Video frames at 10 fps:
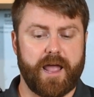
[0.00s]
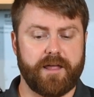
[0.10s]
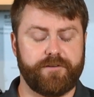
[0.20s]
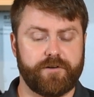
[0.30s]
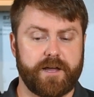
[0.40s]

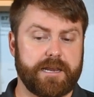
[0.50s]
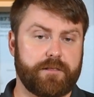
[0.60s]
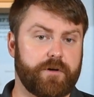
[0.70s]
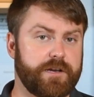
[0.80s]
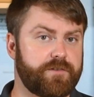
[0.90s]
If you're not getting
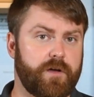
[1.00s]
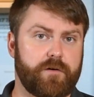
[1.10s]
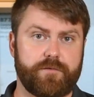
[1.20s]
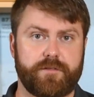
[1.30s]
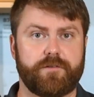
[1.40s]
the right
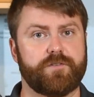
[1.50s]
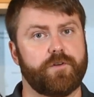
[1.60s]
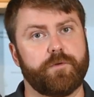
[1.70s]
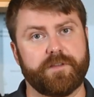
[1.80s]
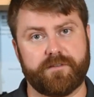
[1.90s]
tone, then there's
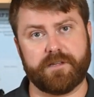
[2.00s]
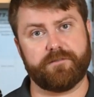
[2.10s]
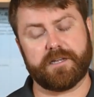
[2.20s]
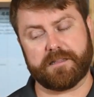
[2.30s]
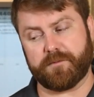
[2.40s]
no reason to
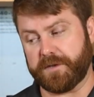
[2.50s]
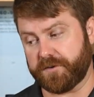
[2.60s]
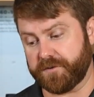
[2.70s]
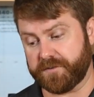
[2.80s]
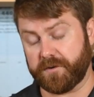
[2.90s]
even take the
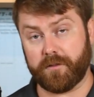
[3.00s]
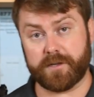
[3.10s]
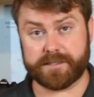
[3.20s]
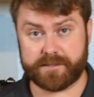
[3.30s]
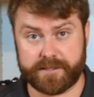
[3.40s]
pictures. In all
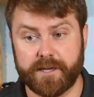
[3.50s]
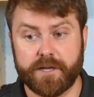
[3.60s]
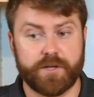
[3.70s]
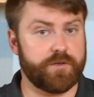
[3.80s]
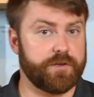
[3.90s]
honesty,
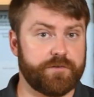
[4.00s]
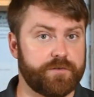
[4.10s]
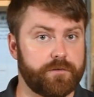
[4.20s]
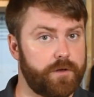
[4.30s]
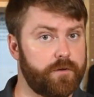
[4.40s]
you use
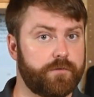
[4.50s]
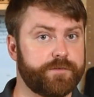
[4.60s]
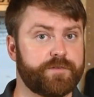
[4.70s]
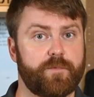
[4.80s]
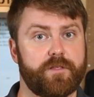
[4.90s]
a logo
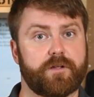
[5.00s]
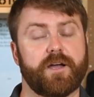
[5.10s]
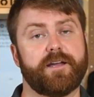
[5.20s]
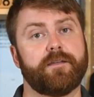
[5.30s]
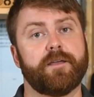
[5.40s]
of some other
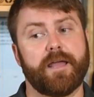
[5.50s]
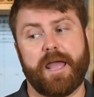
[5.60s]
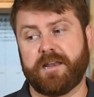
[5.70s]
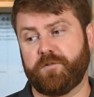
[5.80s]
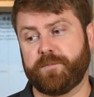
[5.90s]
kind,
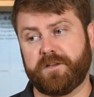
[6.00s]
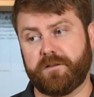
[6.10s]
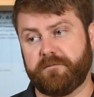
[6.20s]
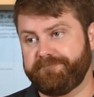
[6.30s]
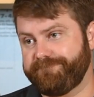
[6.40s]
and it would
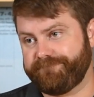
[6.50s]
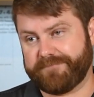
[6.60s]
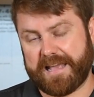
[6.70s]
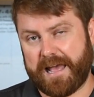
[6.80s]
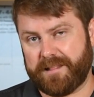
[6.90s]
be
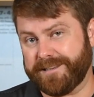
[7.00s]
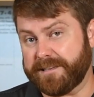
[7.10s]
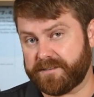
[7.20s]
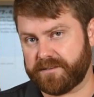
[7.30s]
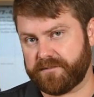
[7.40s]
at
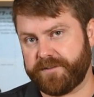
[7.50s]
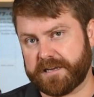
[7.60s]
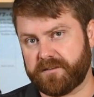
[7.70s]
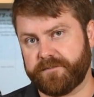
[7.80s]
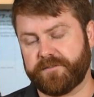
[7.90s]
least as
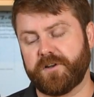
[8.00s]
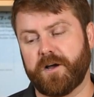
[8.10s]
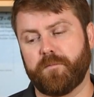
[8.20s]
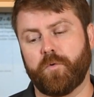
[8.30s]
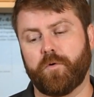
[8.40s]
effective, if
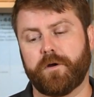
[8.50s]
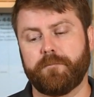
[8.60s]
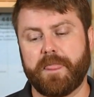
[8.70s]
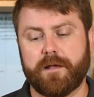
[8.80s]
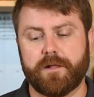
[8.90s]
not more.
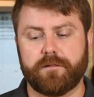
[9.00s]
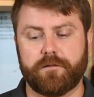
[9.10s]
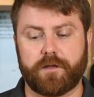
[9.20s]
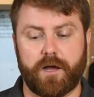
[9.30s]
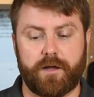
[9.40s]

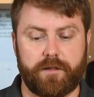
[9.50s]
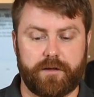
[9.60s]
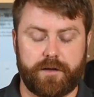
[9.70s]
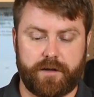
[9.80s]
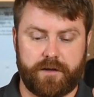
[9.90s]
Look, a
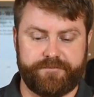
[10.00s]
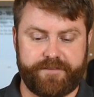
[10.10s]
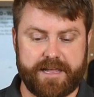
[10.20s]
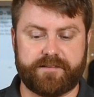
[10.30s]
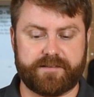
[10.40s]

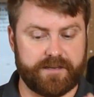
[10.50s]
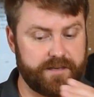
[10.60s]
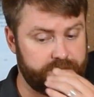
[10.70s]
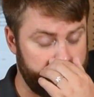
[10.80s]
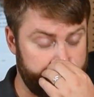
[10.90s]
face
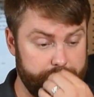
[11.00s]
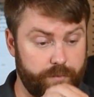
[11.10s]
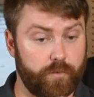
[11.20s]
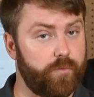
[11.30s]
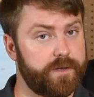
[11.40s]
is what
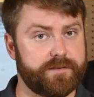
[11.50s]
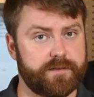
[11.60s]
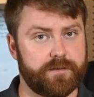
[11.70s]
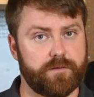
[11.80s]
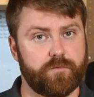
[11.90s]
people
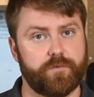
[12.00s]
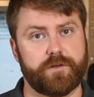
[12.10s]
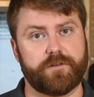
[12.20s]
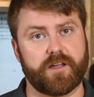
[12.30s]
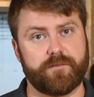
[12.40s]
want when
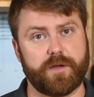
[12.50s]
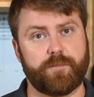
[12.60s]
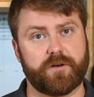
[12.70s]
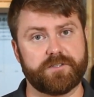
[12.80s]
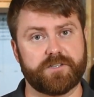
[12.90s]
they're talking about a
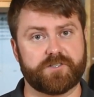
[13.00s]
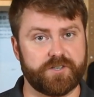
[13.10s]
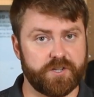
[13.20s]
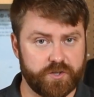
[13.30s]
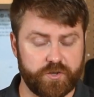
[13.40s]

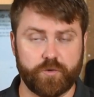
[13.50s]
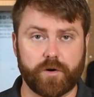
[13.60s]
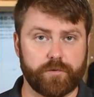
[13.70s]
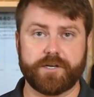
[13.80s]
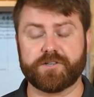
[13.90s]
politician. You
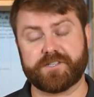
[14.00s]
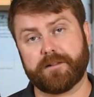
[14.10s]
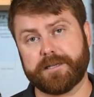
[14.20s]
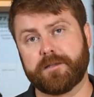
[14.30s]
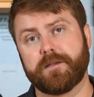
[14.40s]
are what you're
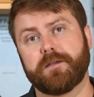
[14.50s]
selling.